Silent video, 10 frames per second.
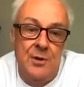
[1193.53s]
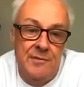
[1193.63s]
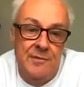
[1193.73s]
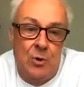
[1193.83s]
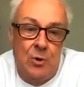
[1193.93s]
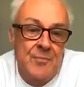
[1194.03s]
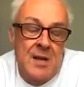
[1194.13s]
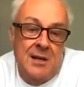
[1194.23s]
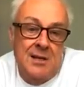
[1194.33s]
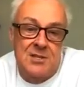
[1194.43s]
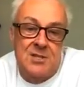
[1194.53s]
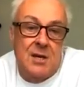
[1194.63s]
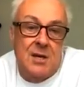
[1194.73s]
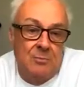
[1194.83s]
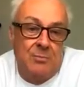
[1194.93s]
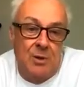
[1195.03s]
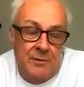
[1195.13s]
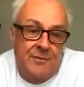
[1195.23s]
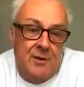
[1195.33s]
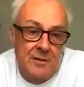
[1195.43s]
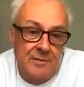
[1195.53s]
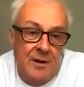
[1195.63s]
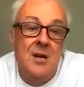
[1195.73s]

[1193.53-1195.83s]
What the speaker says: and 4, it'll stay on block 5.